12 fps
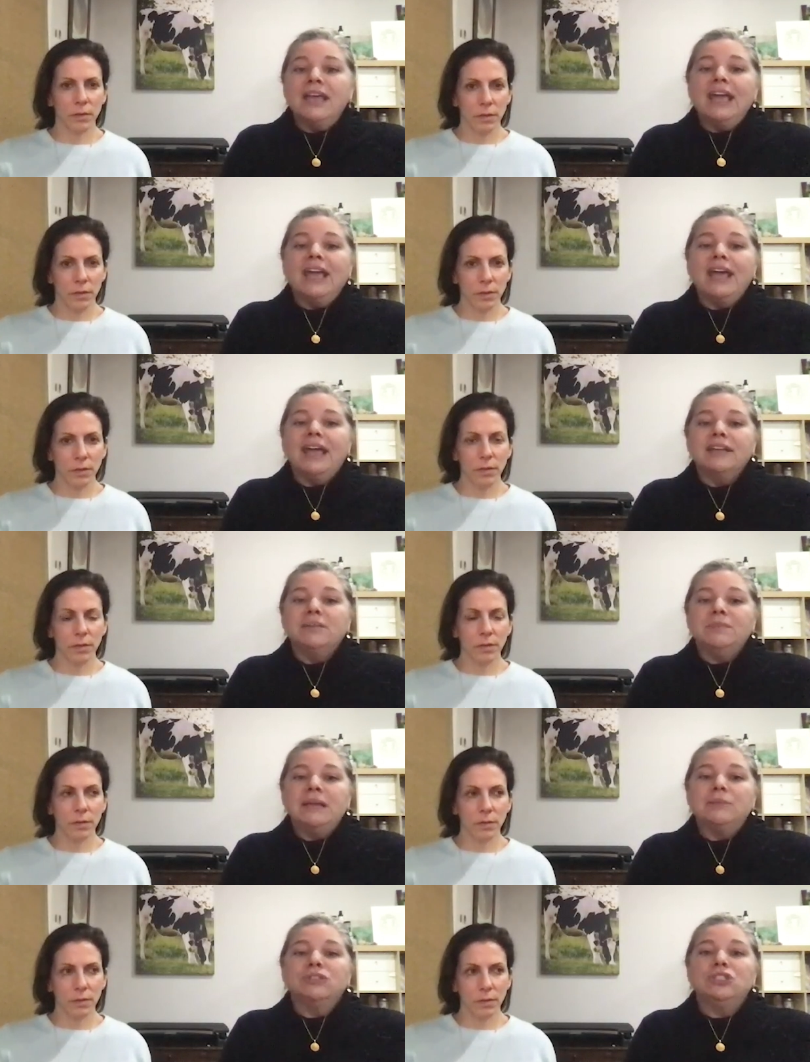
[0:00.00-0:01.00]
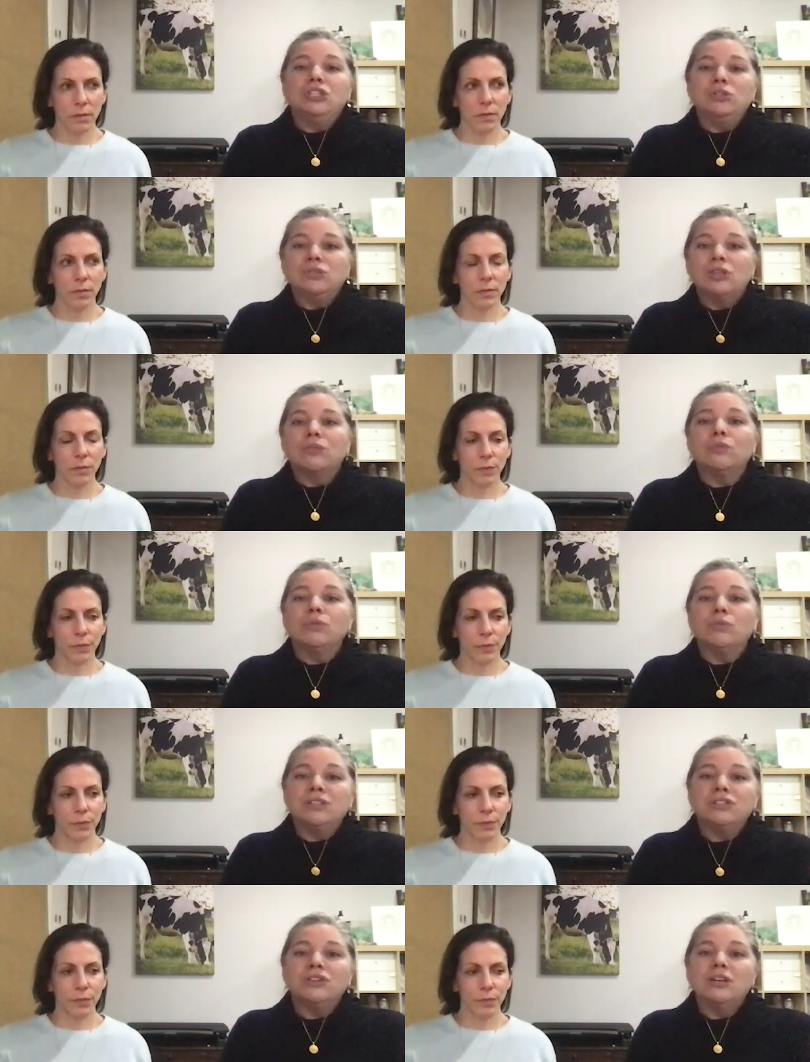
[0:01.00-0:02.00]
Speaker 1: and be able to use it through the
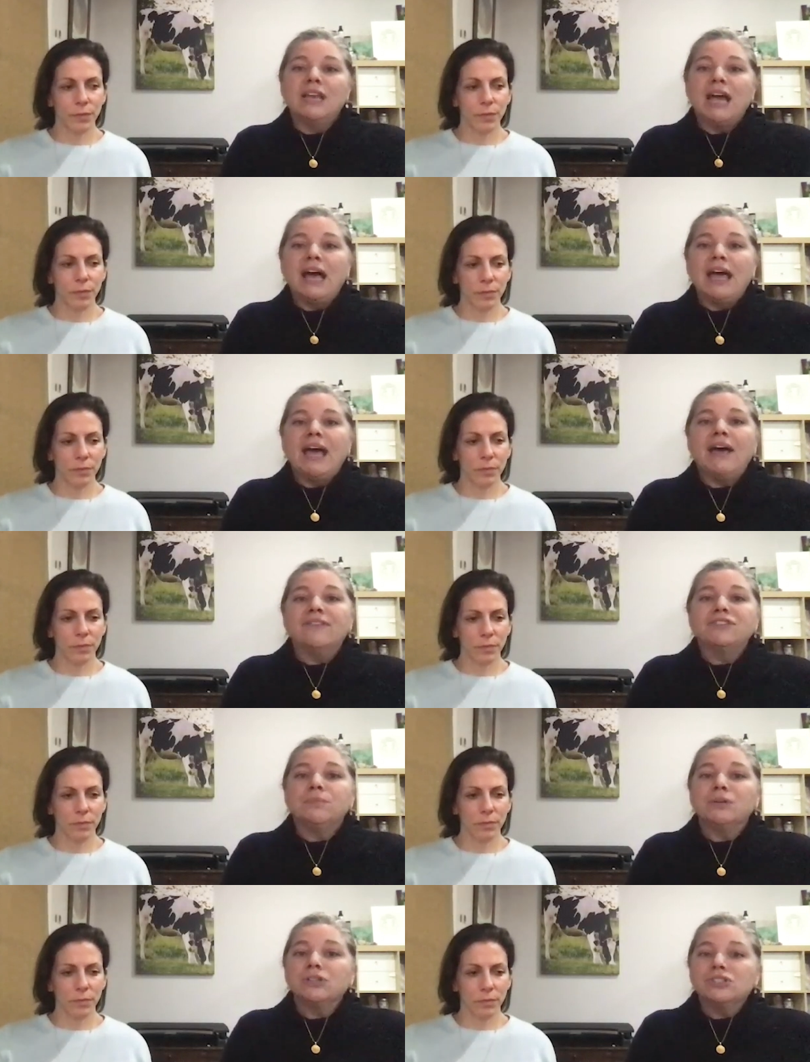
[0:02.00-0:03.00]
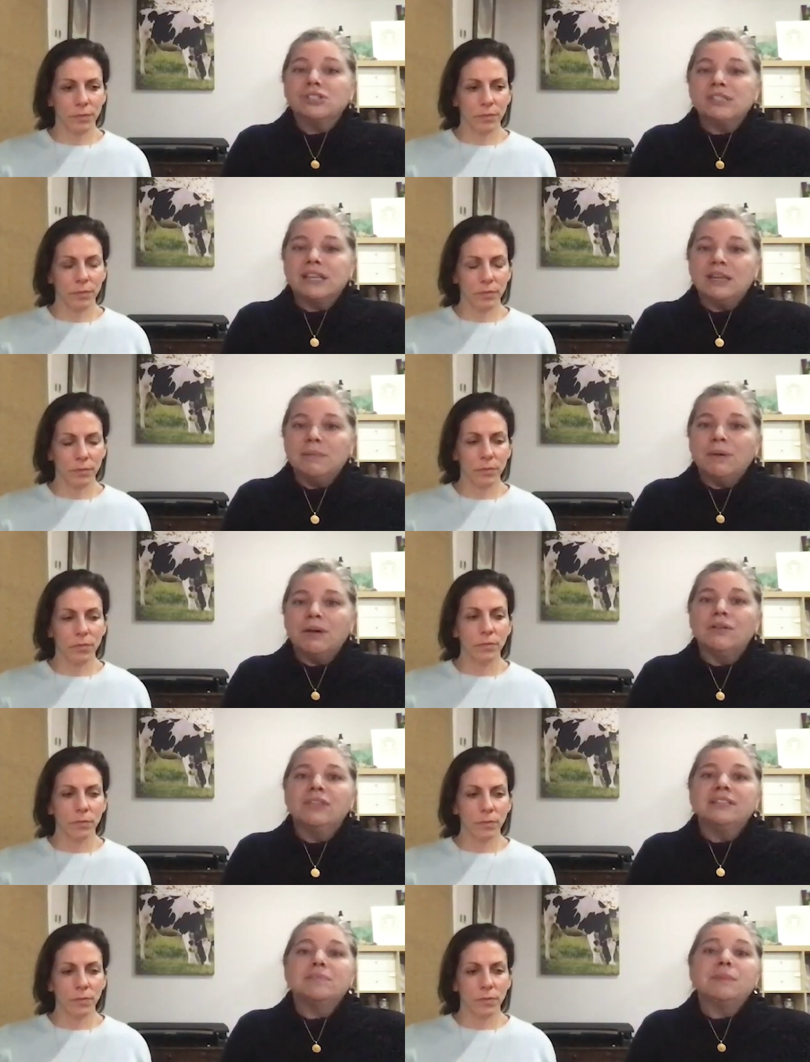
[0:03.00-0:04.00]
winter and not have to purchase any butter
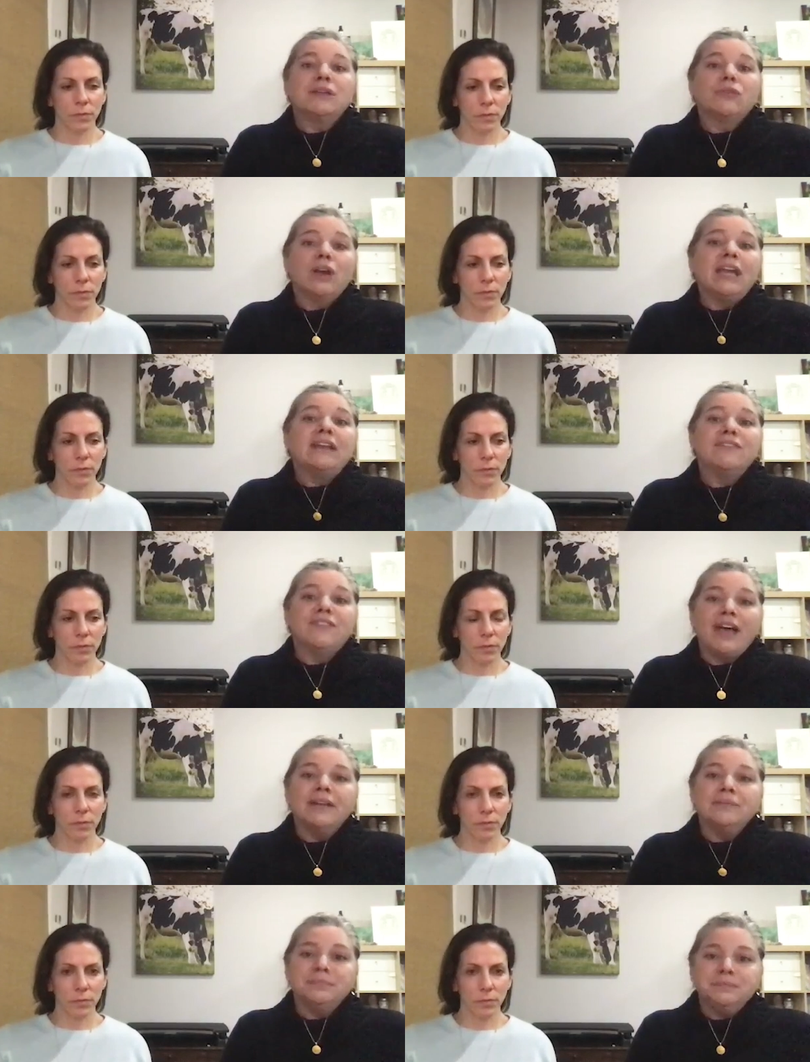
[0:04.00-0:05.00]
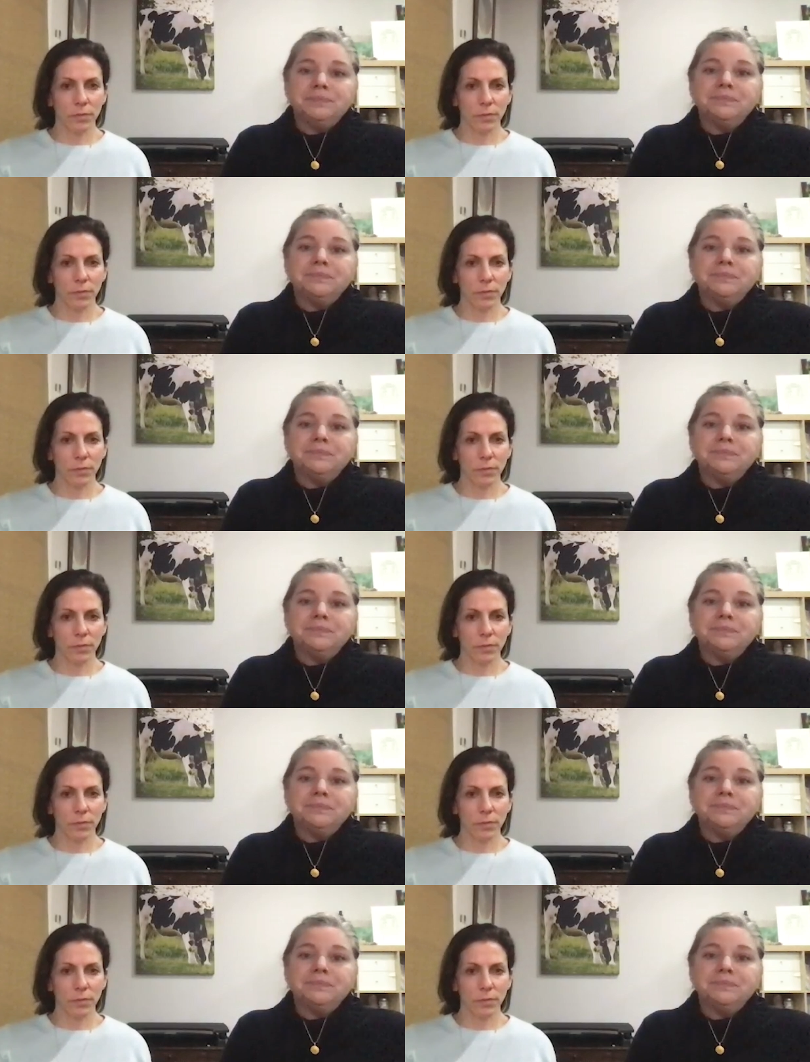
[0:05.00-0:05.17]
that's been grain fed.